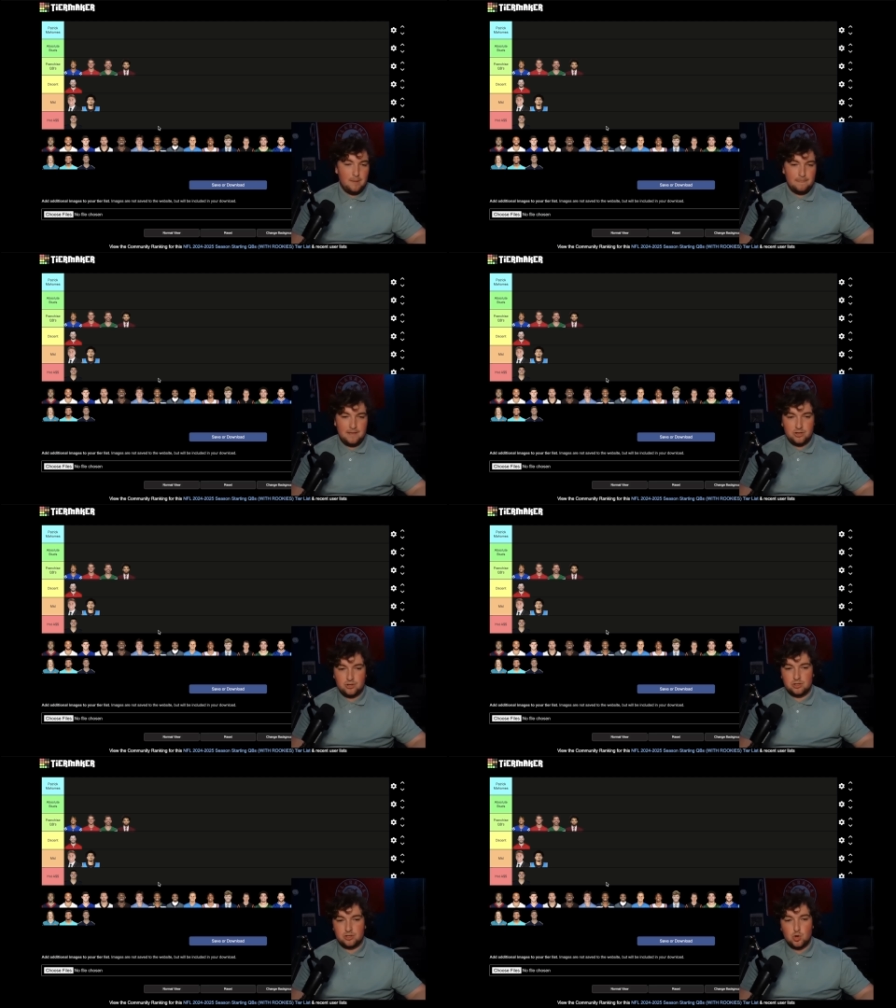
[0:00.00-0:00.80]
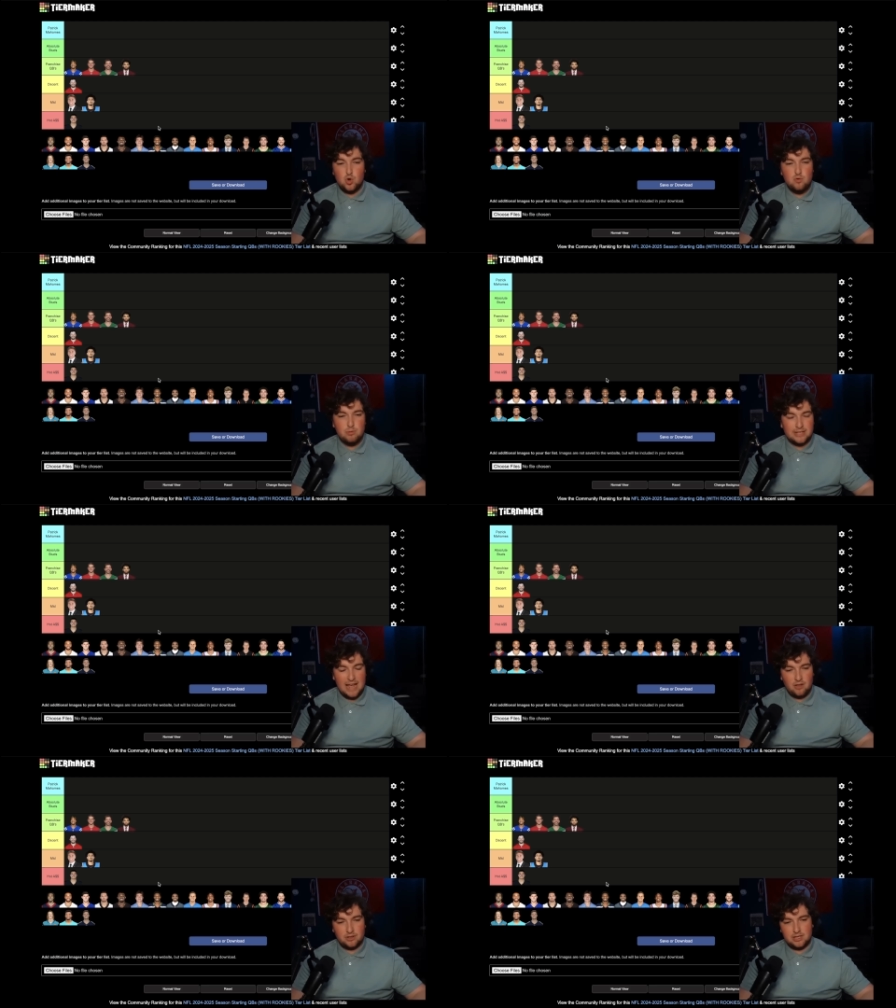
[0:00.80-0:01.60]
He's just uber
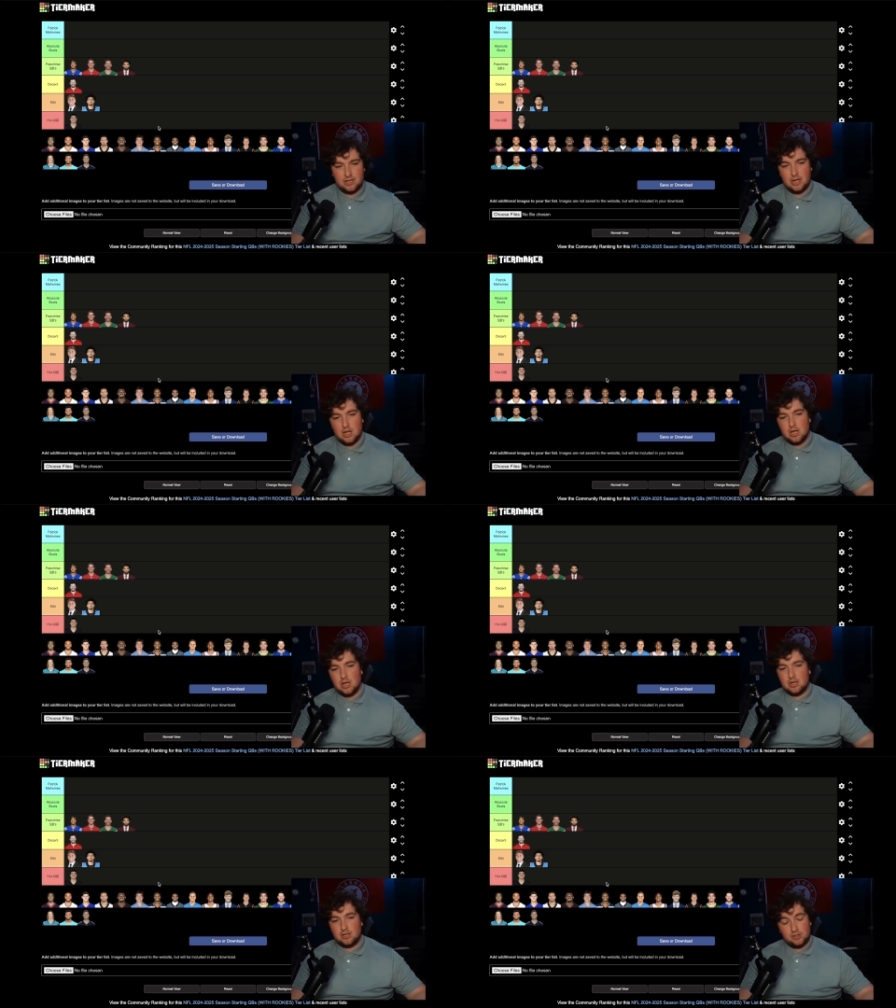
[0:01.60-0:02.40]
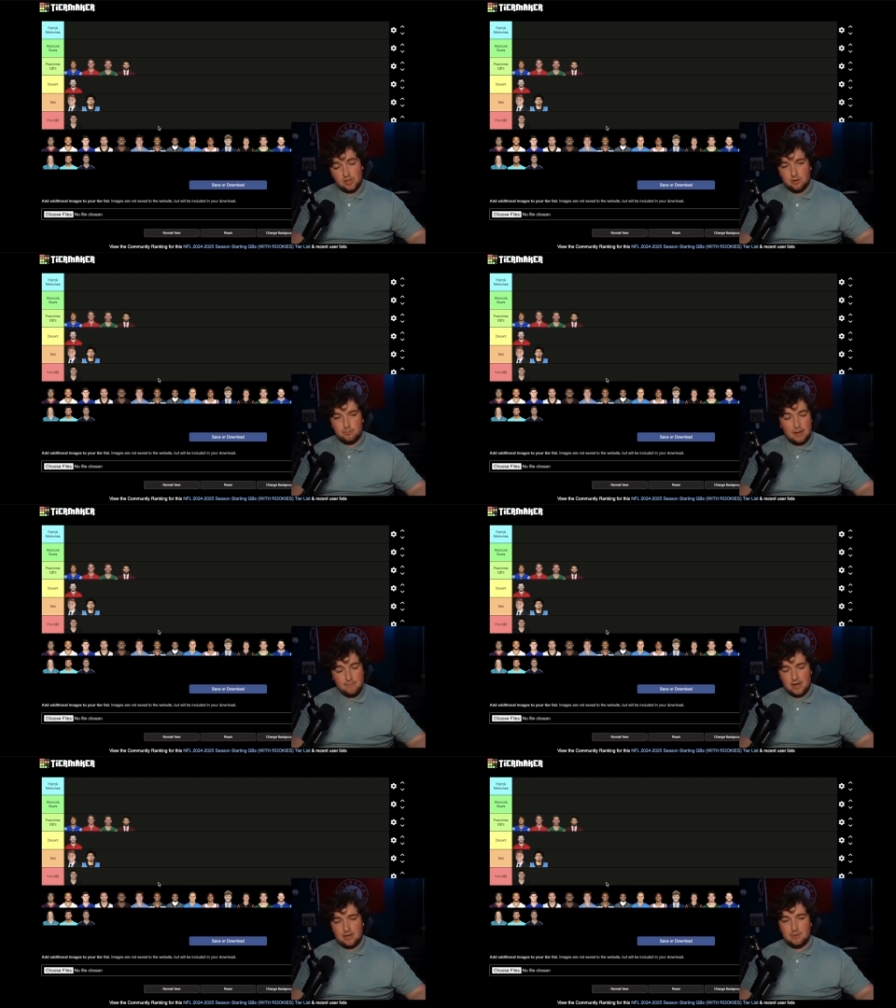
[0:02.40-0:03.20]
talented, considered by
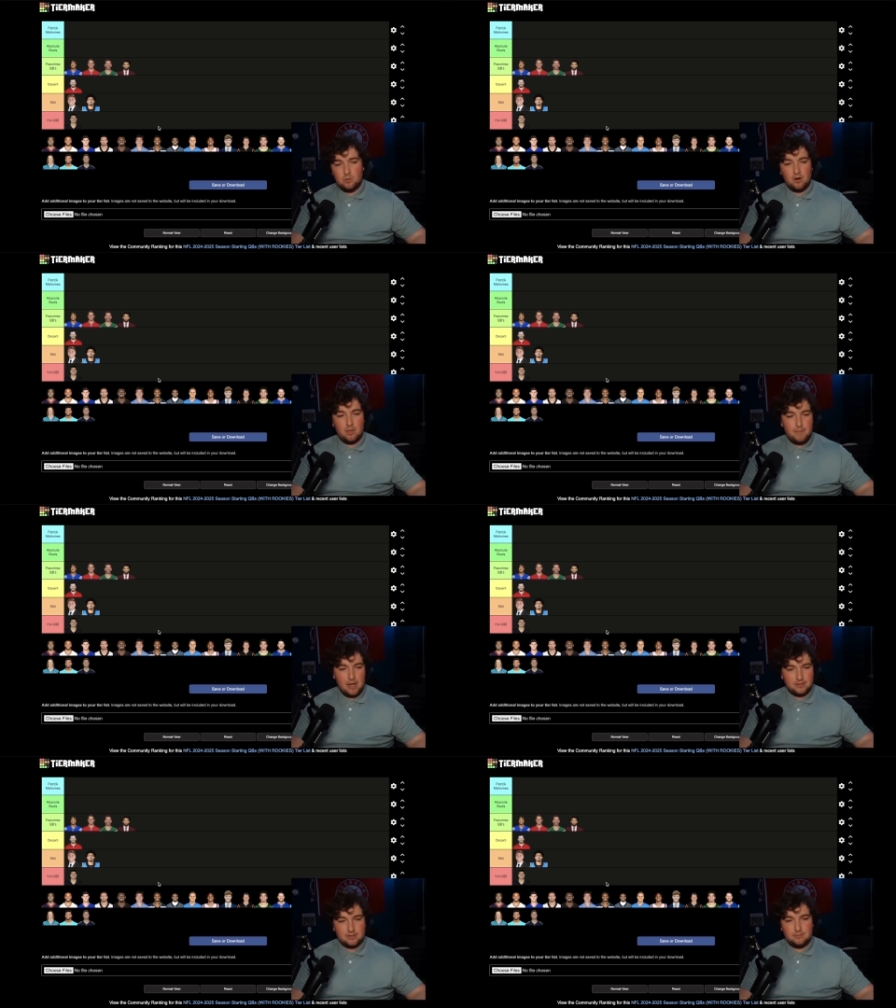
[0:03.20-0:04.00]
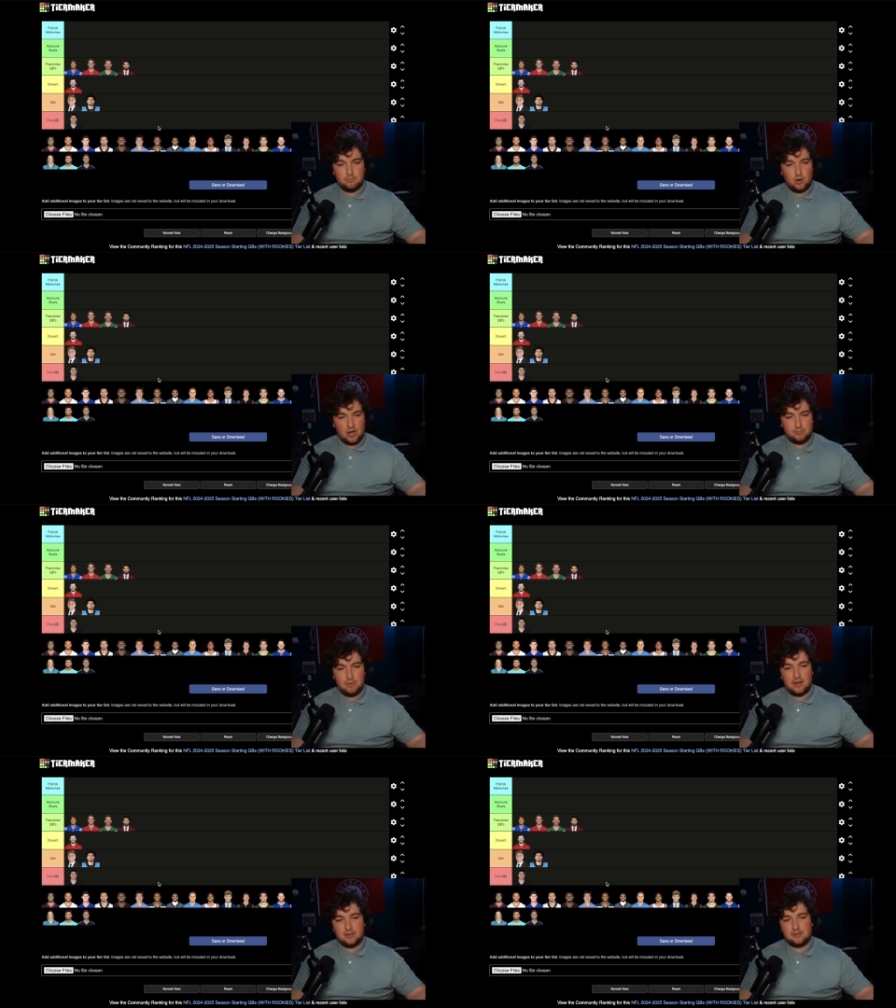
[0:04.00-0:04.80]
many to be one of the best
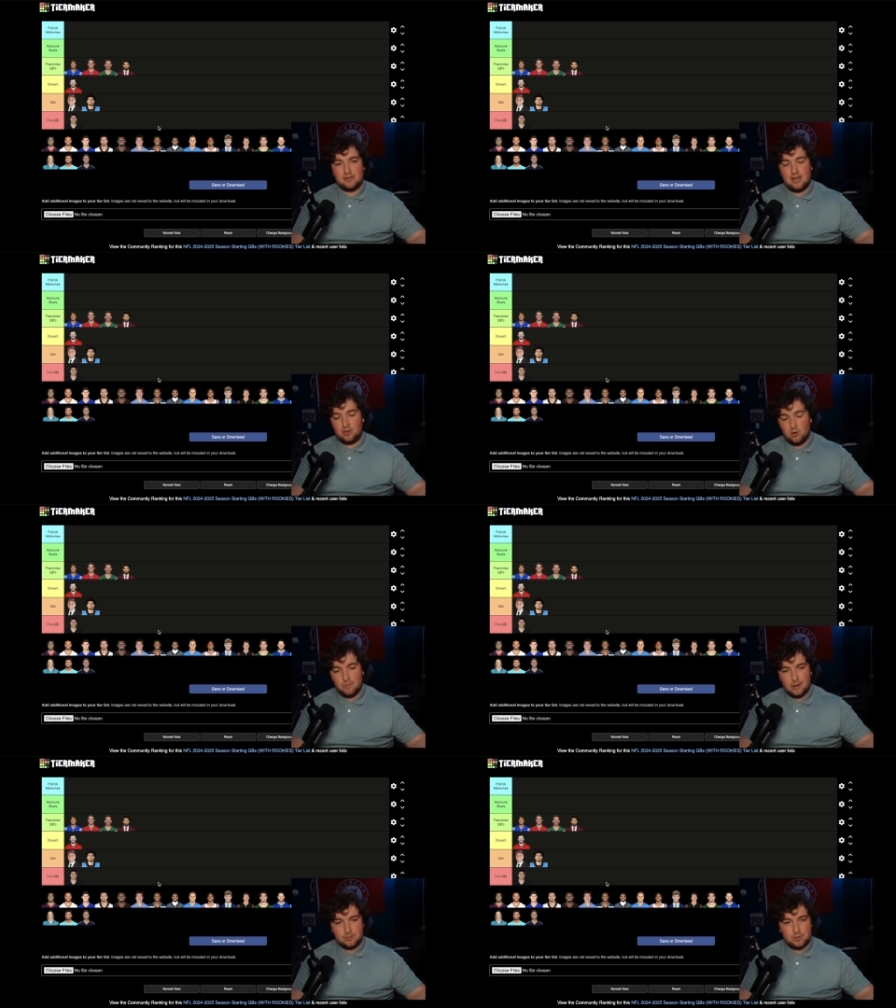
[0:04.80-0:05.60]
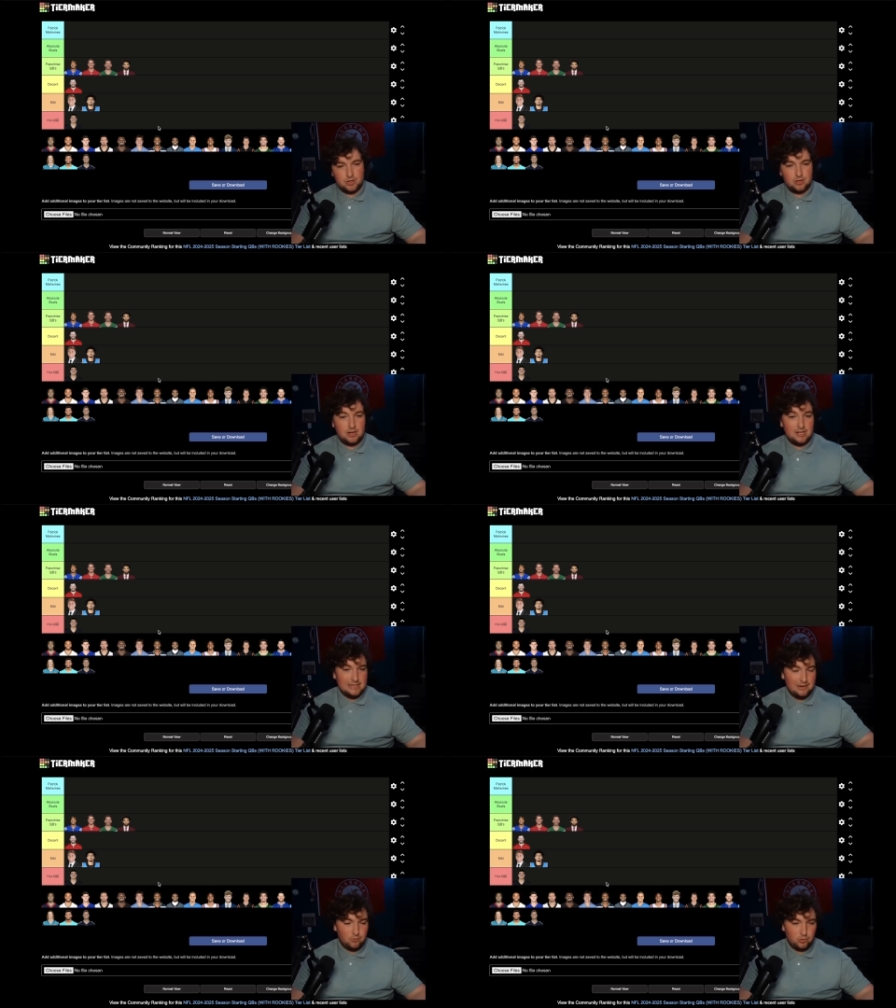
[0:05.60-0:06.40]
prospects at the quarterback position in
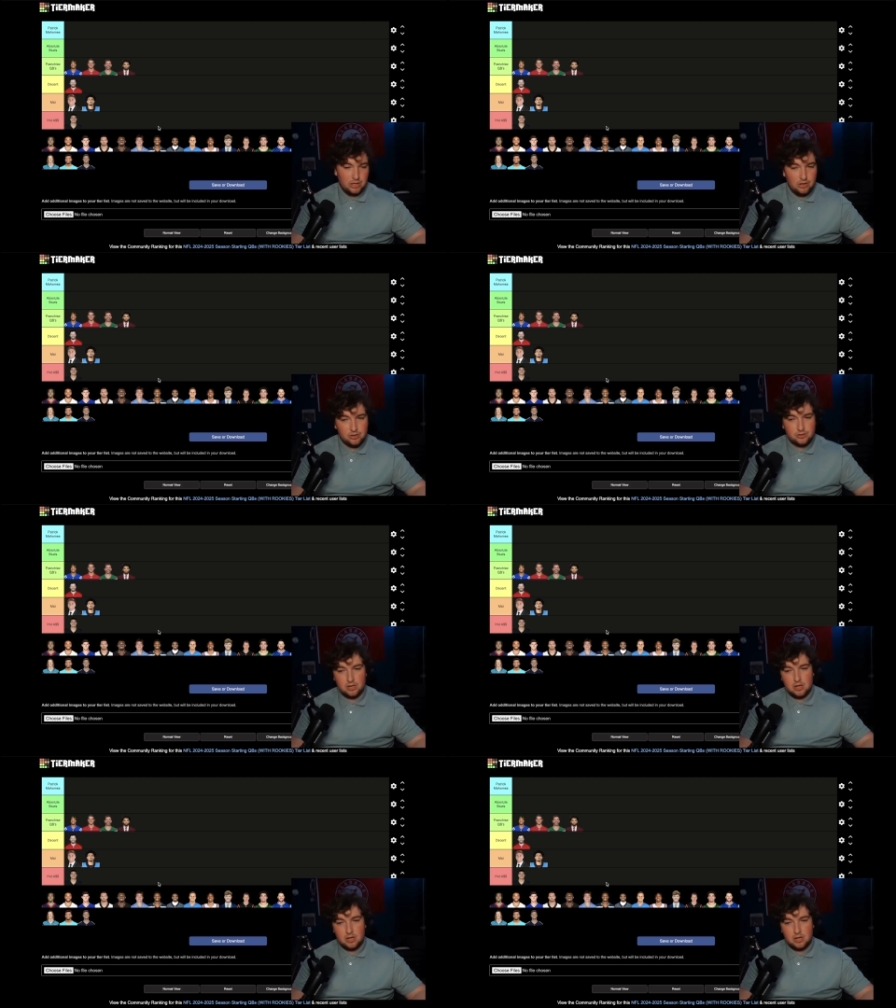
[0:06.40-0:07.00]
several years.